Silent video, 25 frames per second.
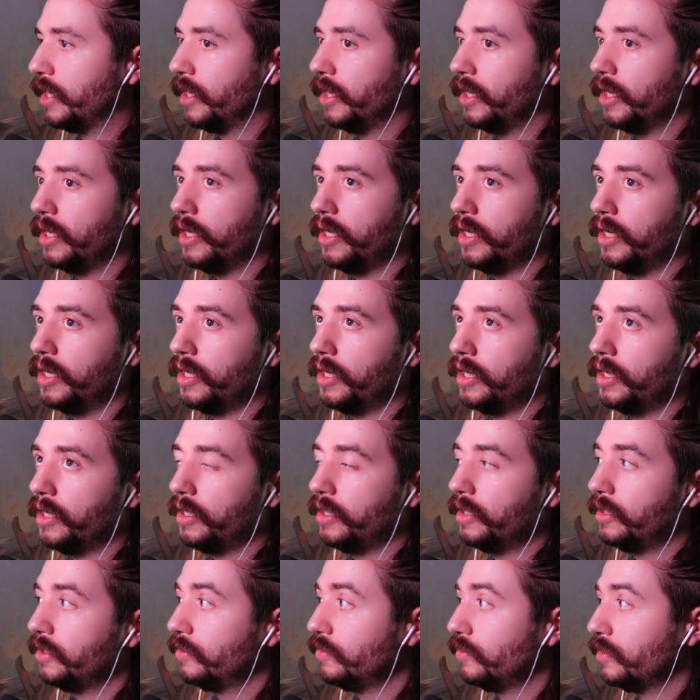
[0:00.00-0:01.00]

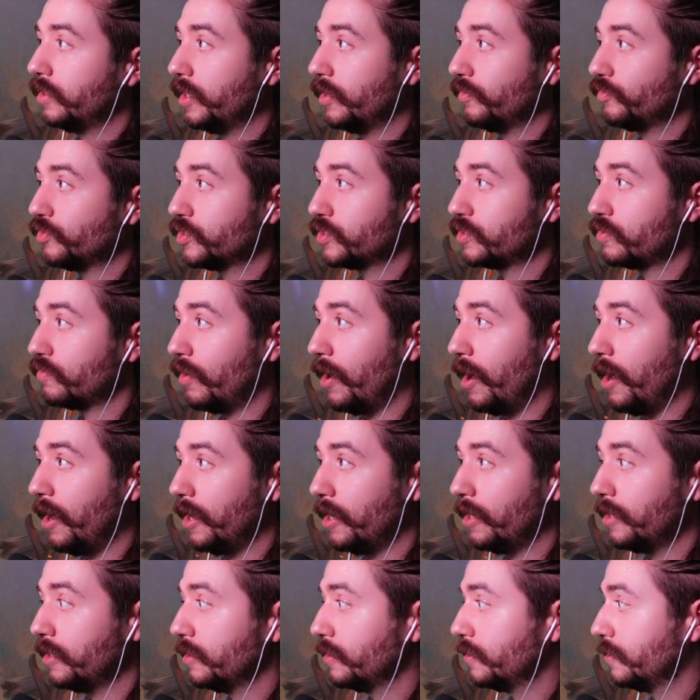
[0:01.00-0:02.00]
Do they have
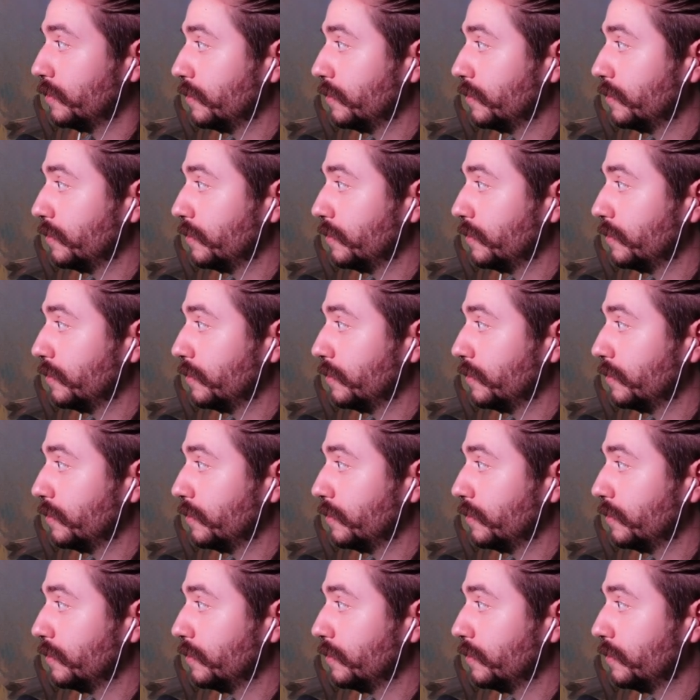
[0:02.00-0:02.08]
Scry?